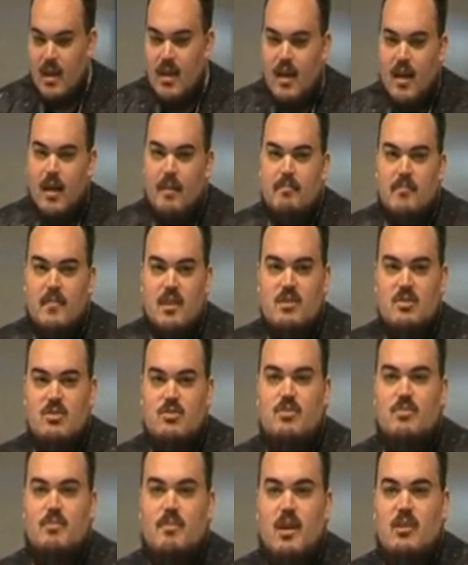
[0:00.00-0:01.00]
As
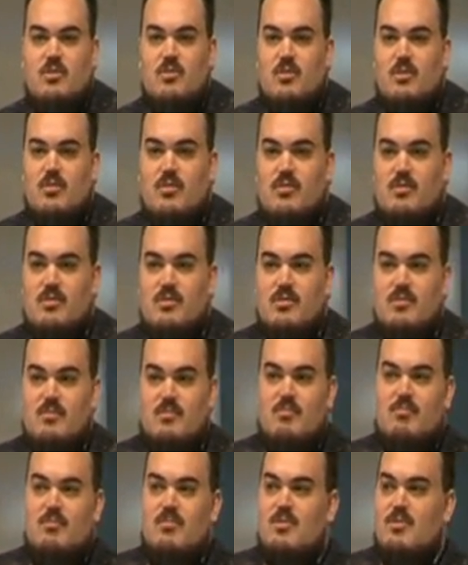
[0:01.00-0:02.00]
usual with my talks,
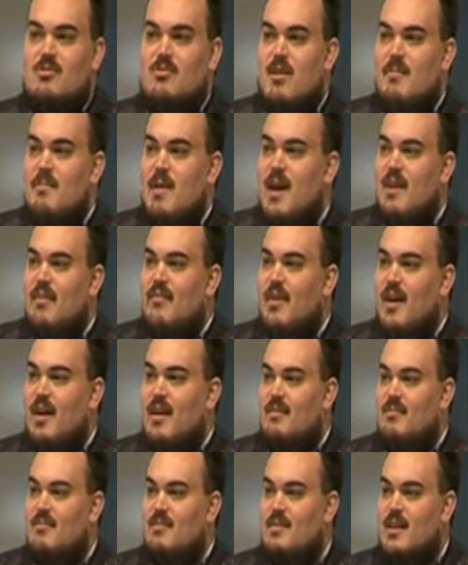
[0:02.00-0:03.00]
scream out if
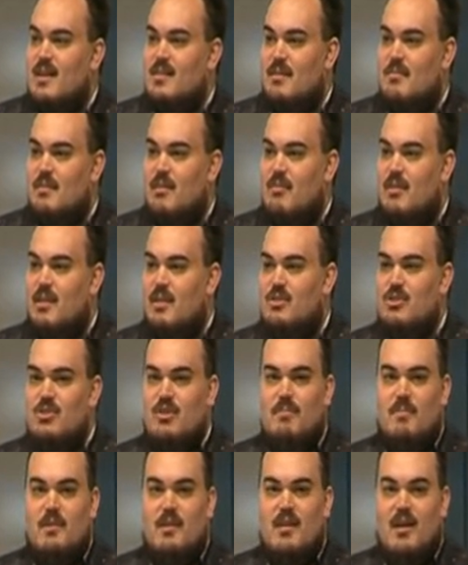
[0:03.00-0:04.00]
I say something really
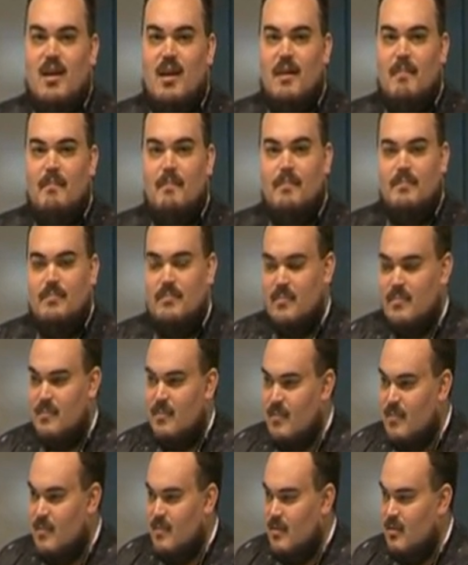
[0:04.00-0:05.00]
stupid.
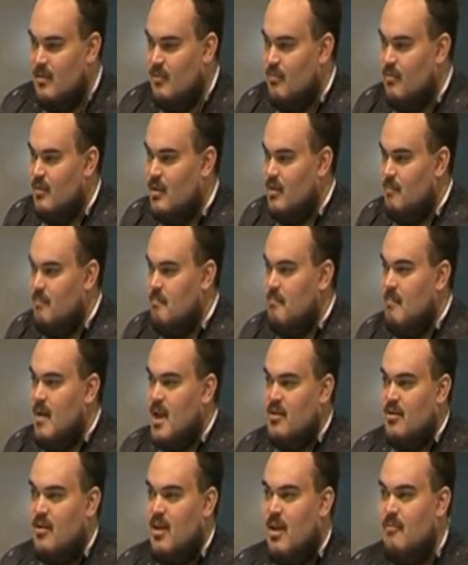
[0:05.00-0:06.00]
We
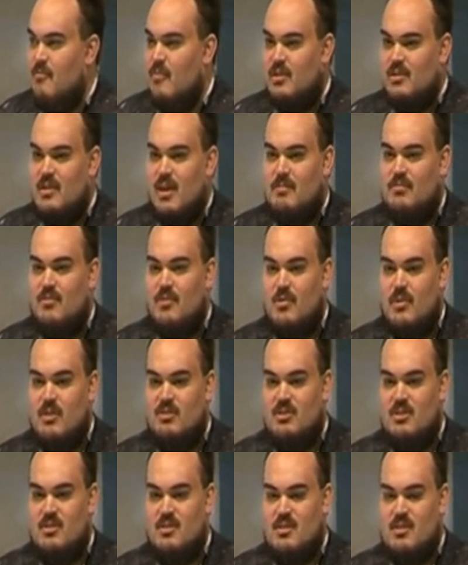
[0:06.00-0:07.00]
may not have real time for
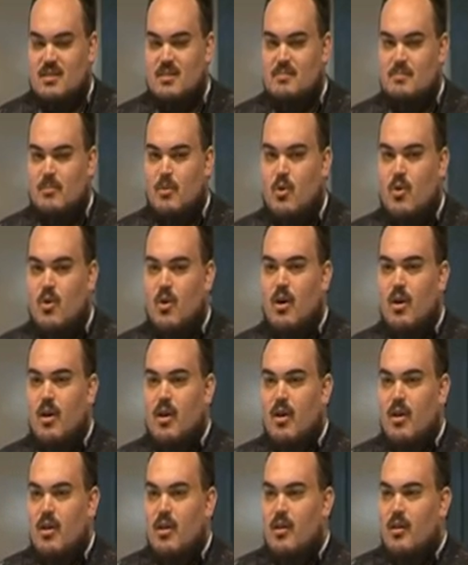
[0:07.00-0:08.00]
questions. This is more
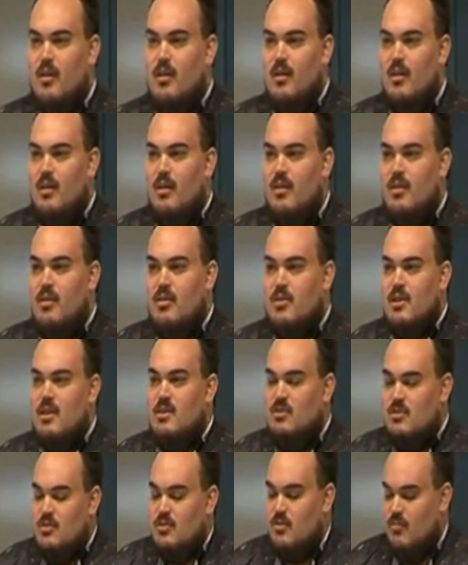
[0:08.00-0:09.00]

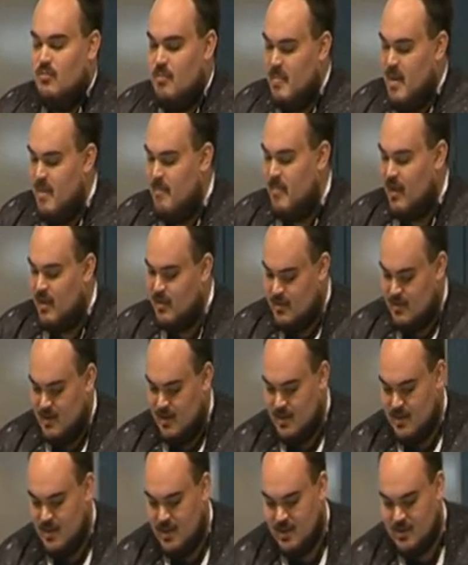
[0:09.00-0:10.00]
things you should remember than
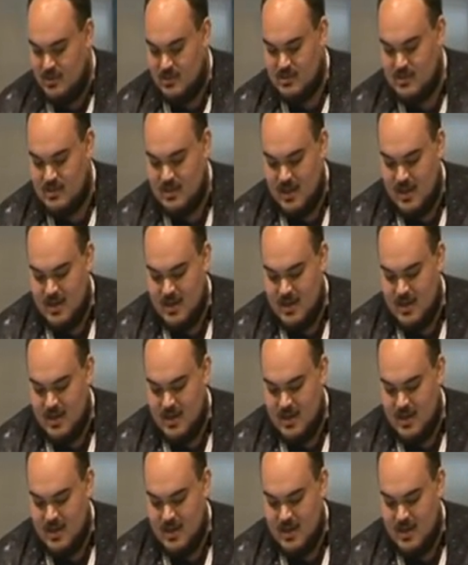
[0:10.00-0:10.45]
anything else.